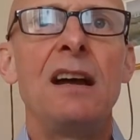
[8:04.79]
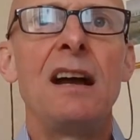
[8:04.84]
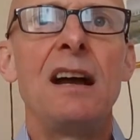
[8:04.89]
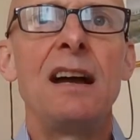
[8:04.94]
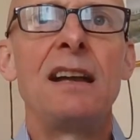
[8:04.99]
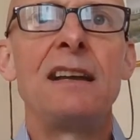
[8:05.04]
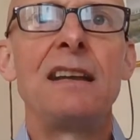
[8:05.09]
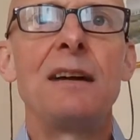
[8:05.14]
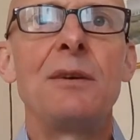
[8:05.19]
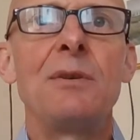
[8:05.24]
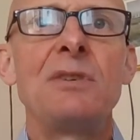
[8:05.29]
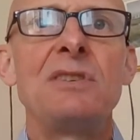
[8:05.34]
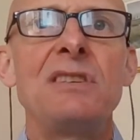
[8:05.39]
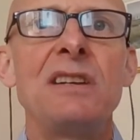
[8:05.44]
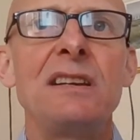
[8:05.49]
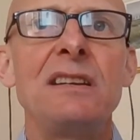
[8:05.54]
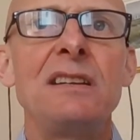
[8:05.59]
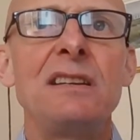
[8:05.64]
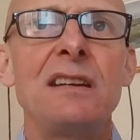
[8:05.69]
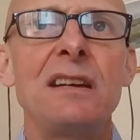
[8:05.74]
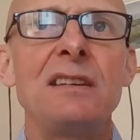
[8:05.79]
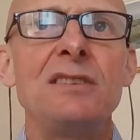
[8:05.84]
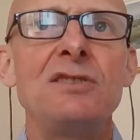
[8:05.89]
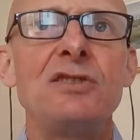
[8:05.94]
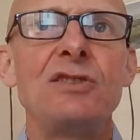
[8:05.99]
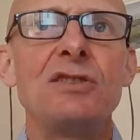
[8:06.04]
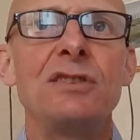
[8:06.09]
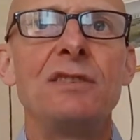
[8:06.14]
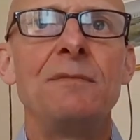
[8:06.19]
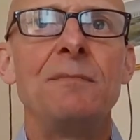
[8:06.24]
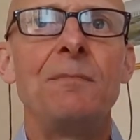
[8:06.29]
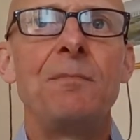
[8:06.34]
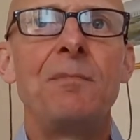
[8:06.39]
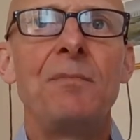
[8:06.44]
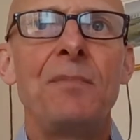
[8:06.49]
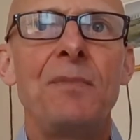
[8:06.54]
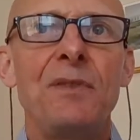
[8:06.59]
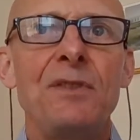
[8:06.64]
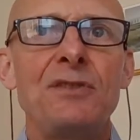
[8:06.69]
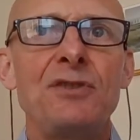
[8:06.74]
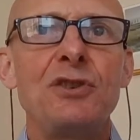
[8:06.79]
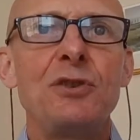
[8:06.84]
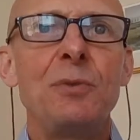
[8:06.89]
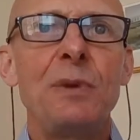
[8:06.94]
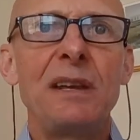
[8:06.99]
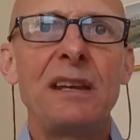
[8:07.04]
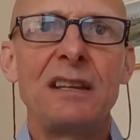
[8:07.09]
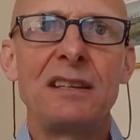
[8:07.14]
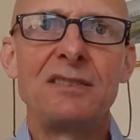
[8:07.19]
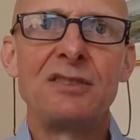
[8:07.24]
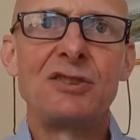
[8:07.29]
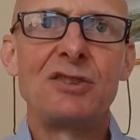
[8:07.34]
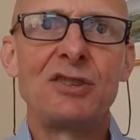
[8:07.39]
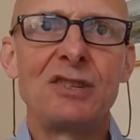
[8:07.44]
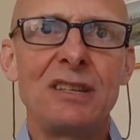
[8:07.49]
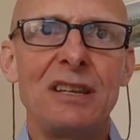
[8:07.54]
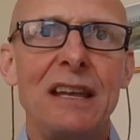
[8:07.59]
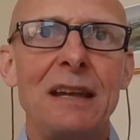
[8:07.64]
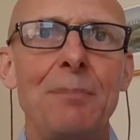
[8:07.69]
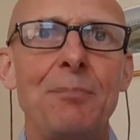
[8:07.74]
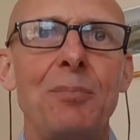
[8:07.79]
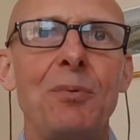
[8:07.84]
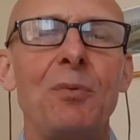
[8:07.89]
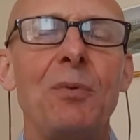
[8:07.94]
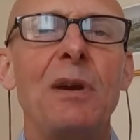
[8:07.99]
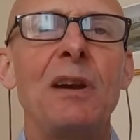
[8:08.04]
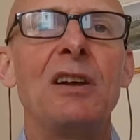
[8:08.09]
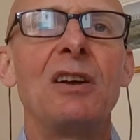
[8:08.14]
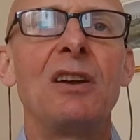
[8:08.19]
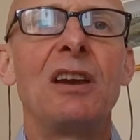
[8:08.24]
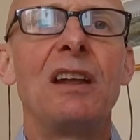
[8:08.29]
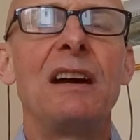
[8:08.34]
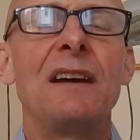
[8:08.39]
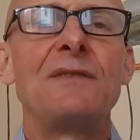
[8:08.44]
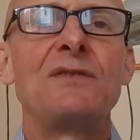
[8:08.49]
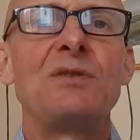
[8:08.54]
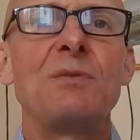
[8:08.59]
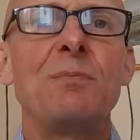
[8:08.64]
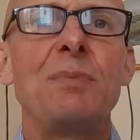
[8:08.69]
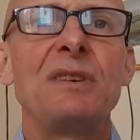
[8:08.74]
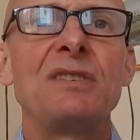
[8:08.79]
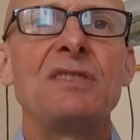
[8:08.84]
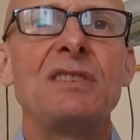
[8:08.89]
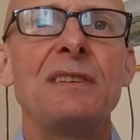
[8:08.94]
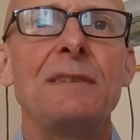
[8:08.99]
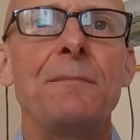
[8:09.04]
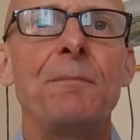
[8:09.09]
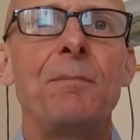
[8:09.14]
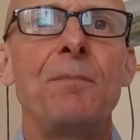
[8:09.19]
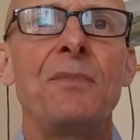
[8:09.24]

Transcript: and our dedication to it can slip when our lives are busy.